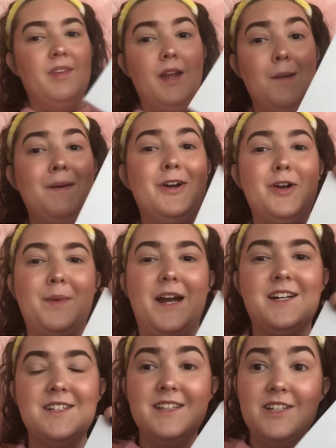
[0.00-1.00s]
I'm gonna go
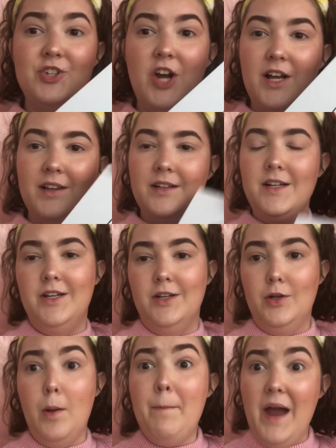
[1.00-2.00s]
back into the Jaclyn
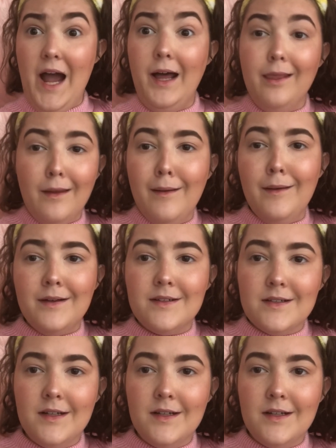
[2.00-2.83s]
Hill palette.